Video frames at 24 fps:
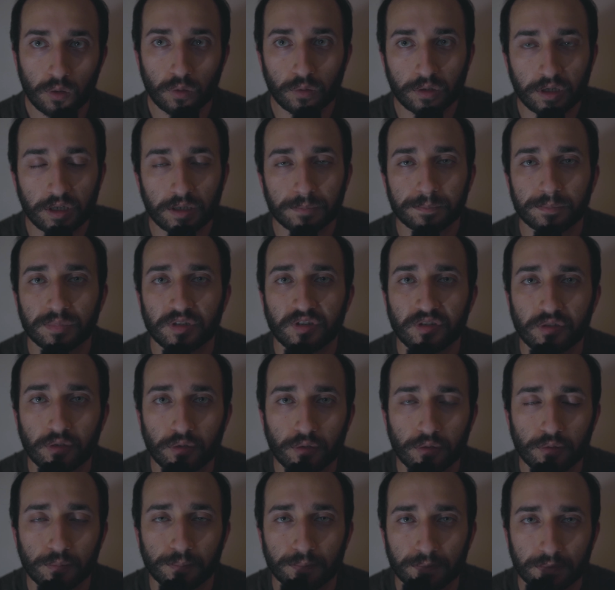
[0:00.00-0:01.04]
Okay,
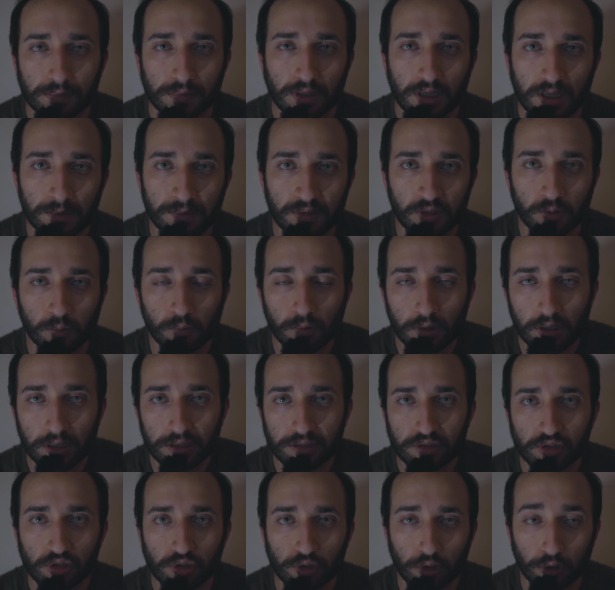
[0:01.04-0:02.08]
so I'm gonna
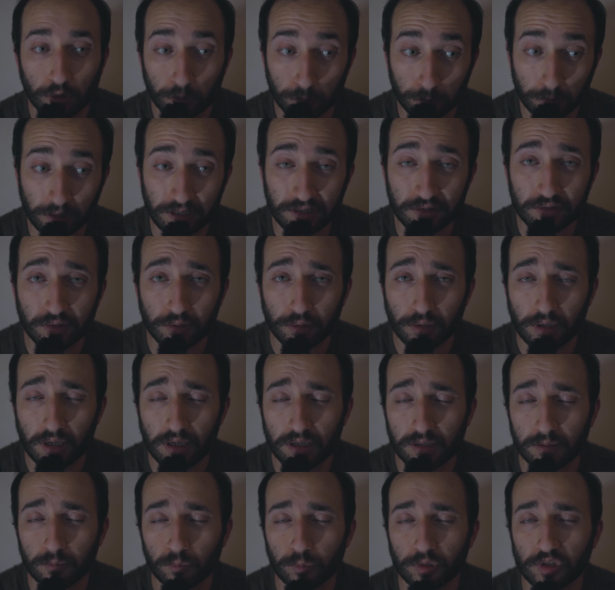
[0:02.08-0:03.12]
watch
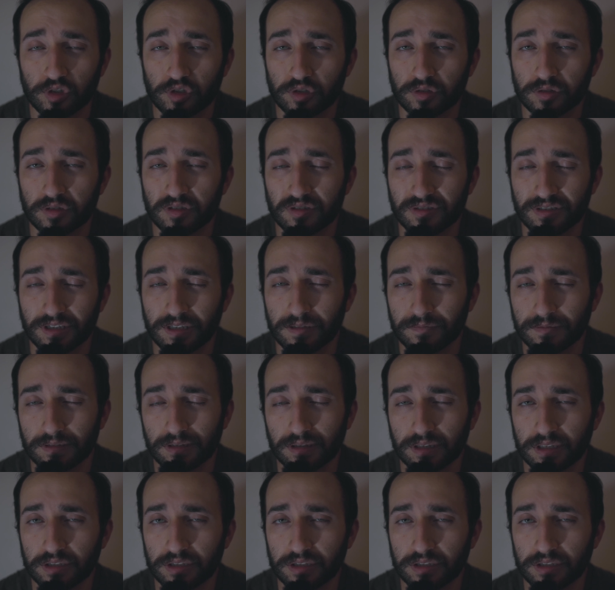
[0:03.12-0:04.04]
Eraserhead, which is David